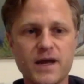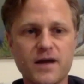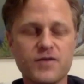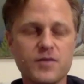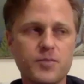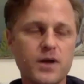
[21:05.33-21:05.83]

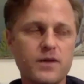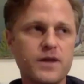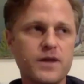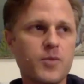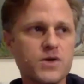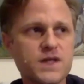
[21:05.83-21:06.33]
it. But the
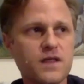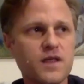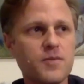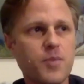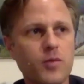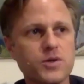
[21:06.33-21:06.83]
numbers that they
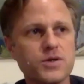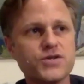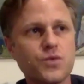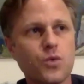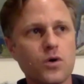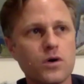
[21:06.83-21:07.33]

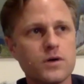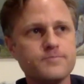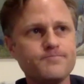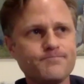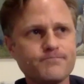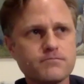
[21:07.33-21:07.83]
published were
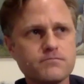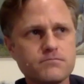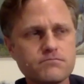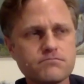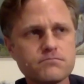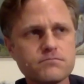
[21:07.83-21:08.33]

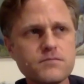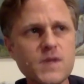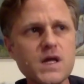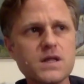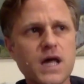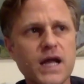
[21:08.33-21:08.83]

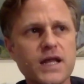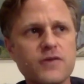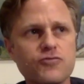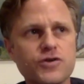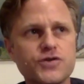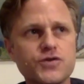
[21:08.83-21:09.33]
that it
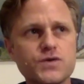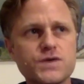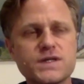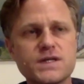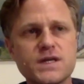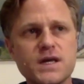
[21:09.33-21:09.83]

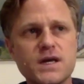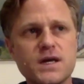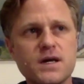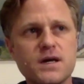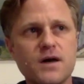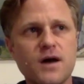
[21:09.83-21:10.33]
reduced
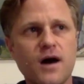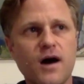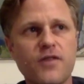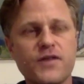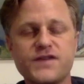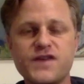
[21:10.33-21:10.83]

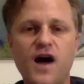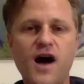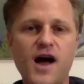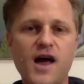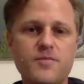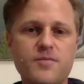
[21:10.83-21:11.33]
the
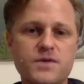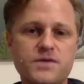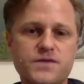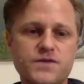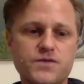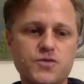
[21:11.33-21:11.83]
time
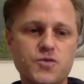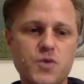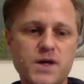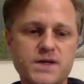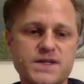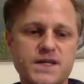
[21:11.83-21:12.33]
to
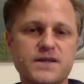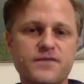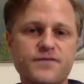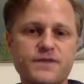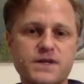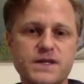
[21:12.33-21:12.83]
a
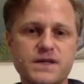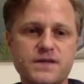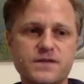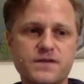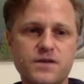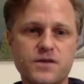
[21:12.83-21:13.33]
significant
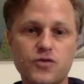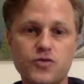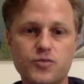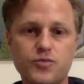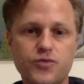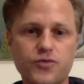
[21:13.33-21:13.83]
clinical
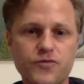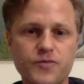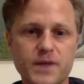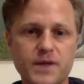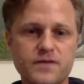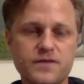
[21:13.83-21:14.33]

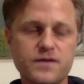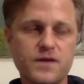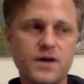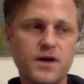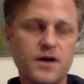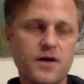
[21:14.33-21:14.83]
improvement
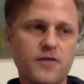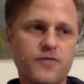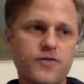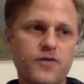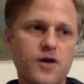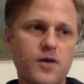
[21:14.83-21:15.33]

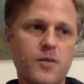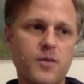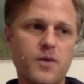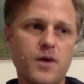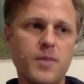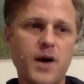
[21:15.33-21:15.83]
from
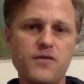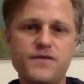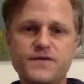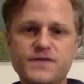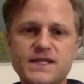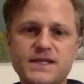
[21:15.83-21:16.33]
about
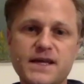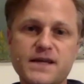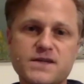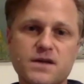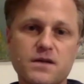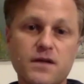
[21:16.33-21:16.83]
15
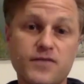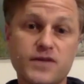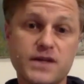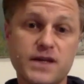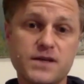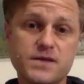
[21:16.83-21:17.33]
days to 11
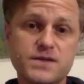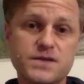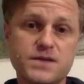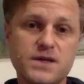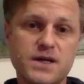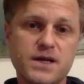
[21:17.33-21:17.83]
days.
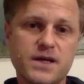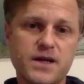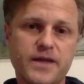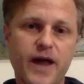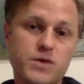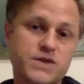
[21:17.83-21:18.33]

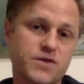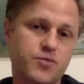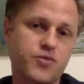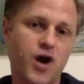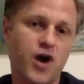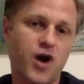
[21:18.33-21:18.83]
And that was their
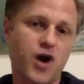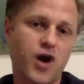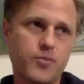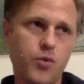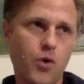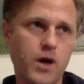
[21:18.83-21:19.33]
primary
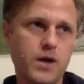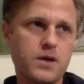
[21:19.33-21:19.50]
endpoint.